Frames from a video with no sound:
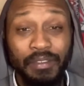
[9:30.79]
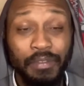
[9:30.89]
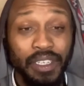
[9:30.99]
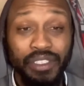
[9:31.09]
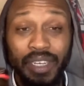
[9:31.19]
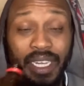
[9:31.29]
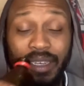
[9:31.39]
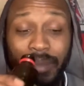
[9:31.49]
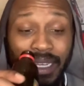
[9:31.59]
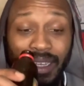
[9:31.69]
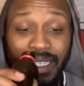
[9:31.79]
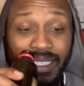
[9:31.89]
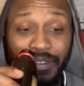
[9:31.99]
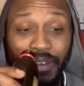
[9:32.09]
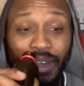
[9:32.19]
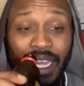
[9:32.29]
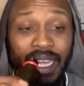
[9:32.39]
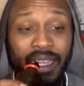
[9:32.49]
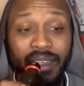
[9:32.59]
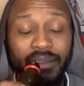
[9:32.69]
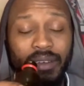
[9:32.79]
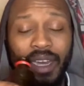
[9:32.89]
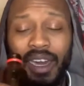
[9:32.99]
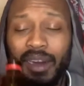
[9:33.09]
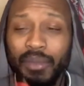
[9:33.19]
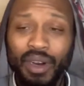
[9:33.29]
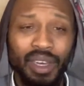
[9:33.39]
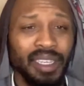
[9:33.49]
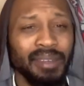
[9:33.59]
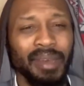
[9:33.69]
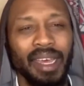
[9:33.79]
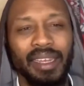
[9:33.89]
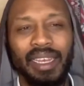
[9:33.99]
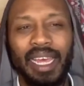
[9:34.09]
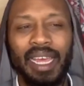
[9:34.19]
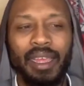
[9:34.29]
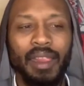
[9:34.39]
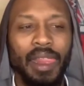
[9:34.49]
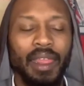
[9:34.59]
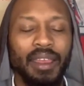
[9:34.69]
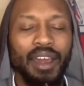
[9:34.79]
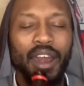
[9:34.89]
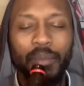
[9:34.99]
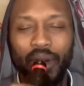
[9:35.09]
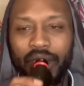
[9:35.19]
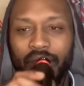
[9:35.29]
Frustrating, man. I just felt like, come on, man. Like, come on.